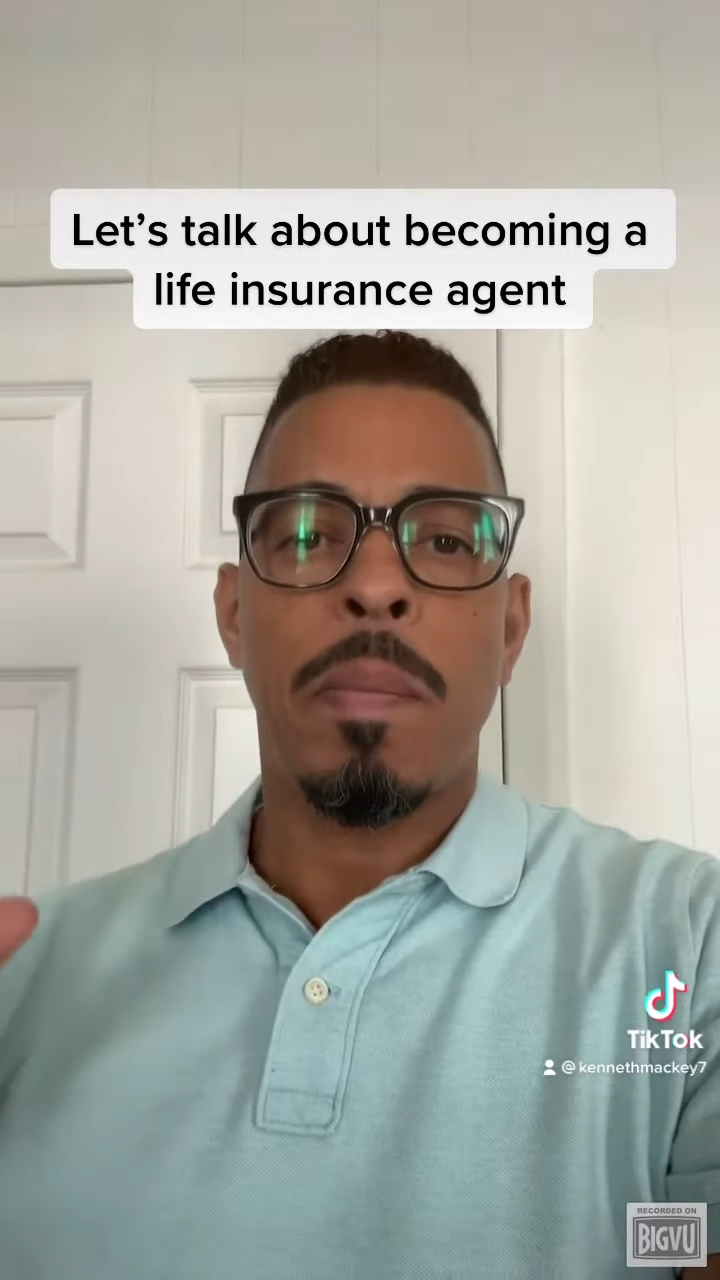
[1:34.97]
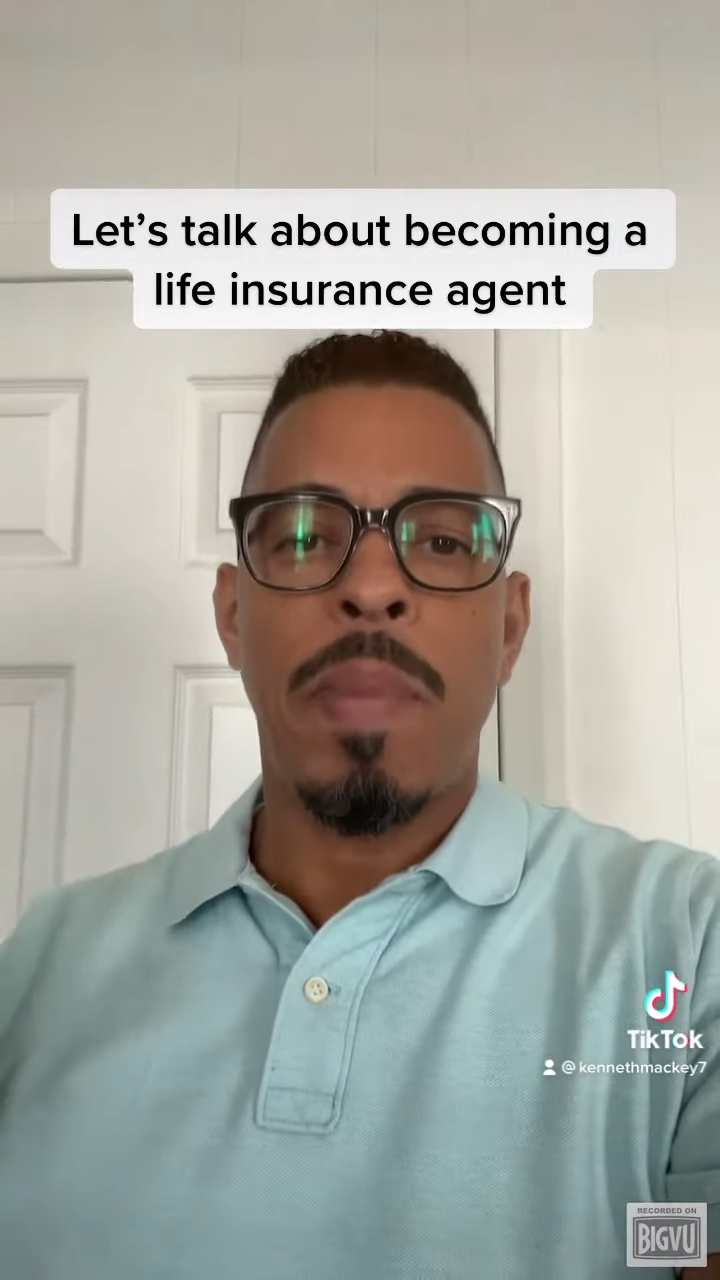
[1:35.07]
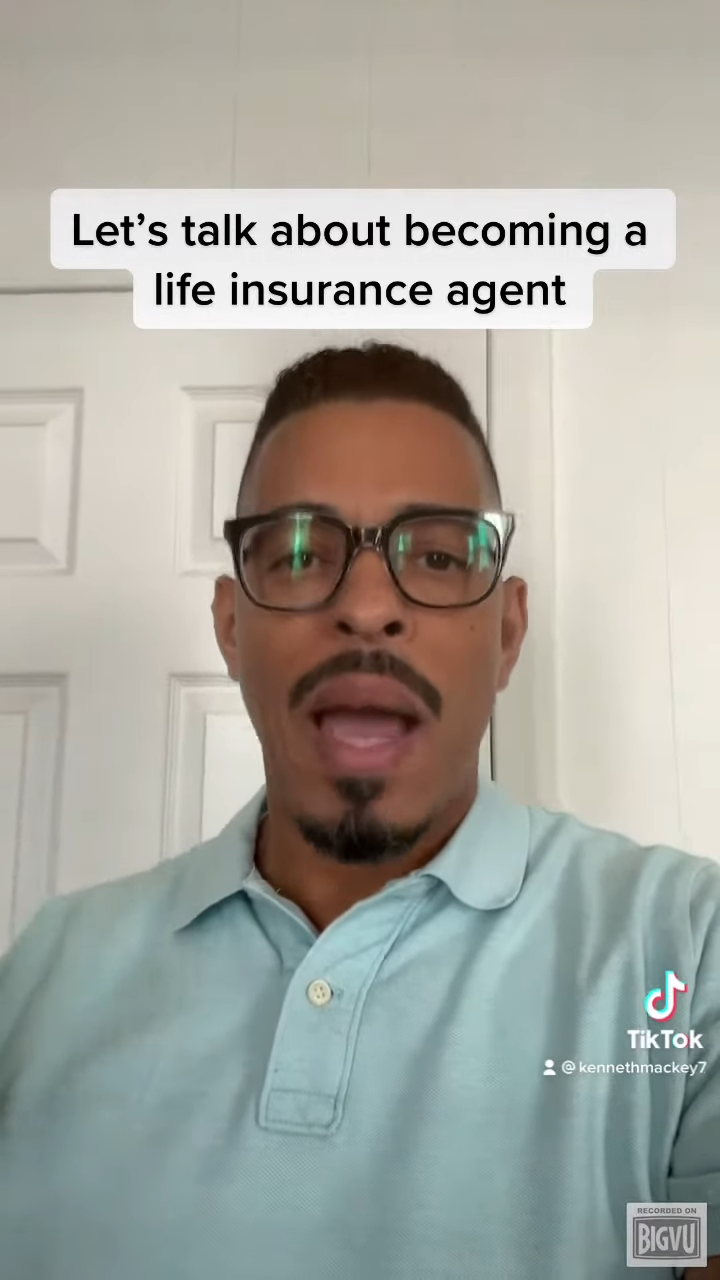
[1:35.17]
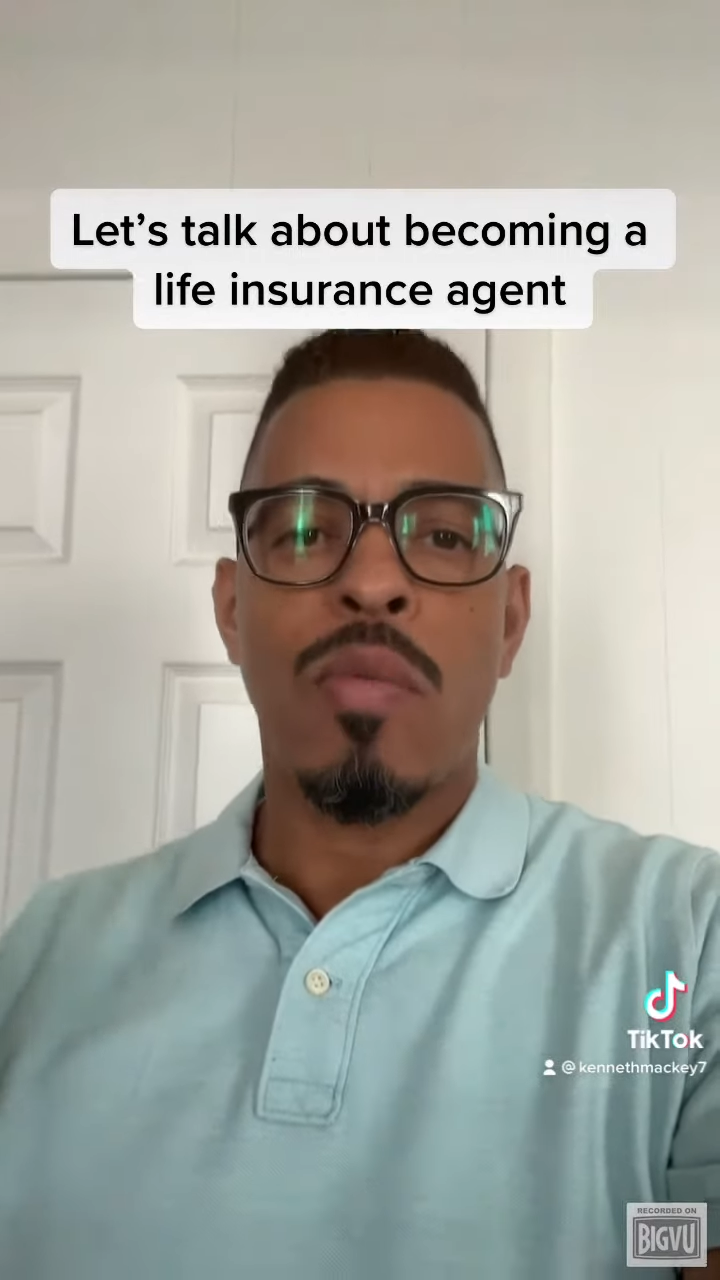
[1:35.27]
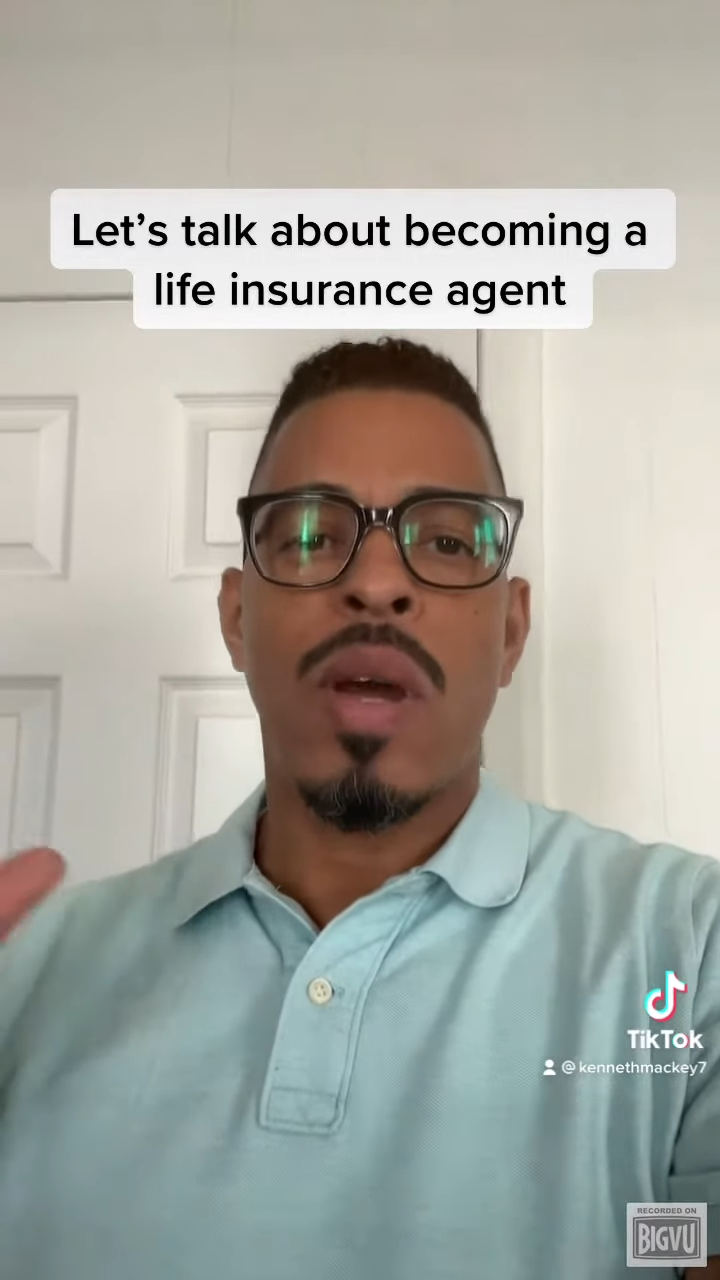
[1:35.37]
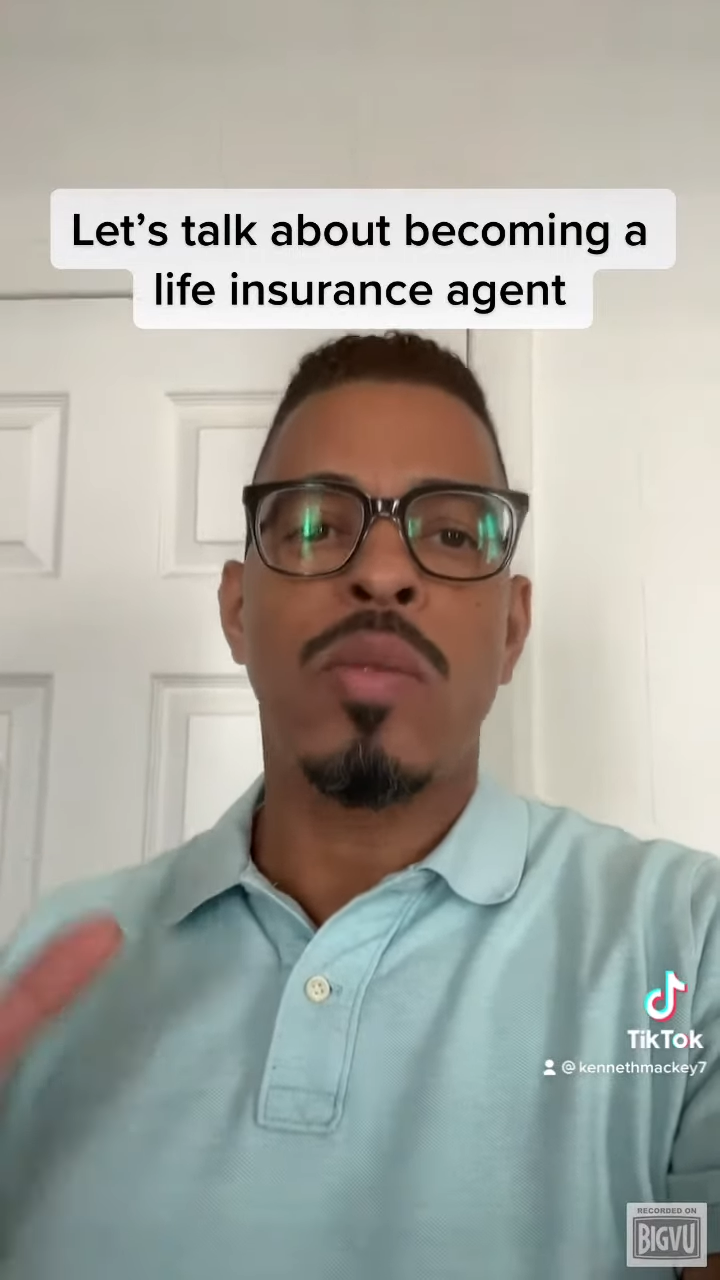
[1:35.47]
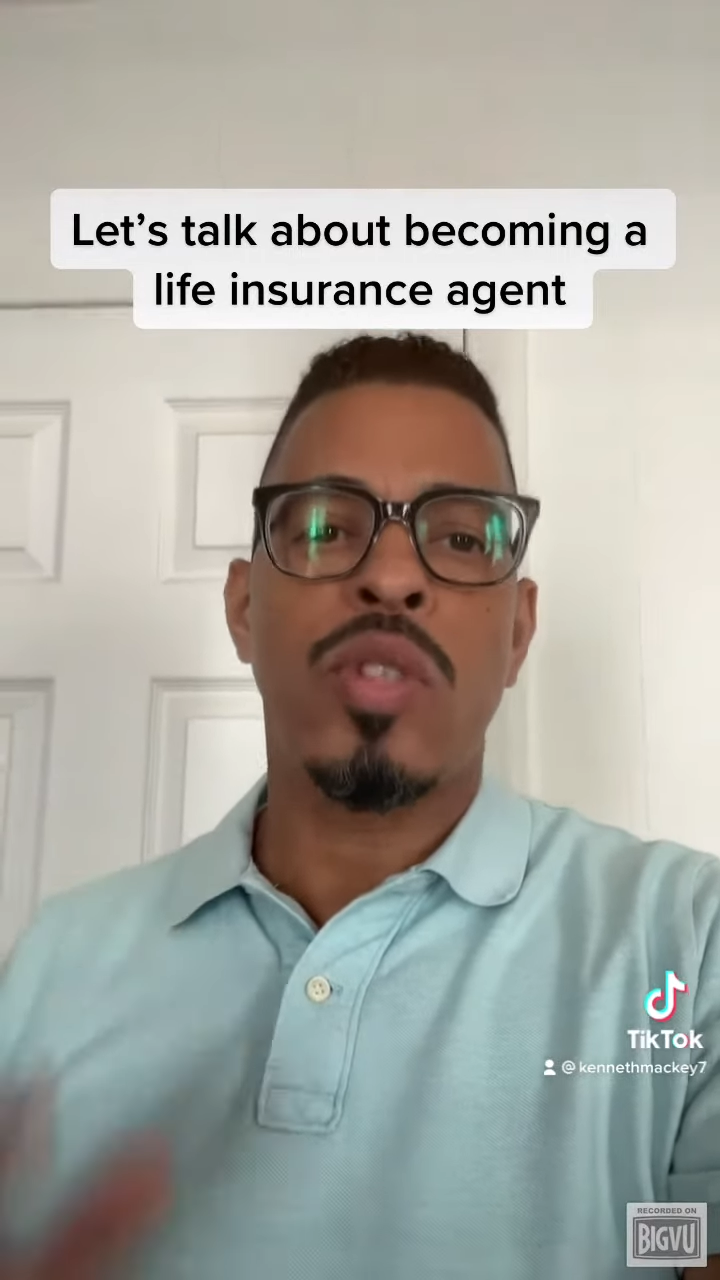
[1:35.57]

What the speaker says: background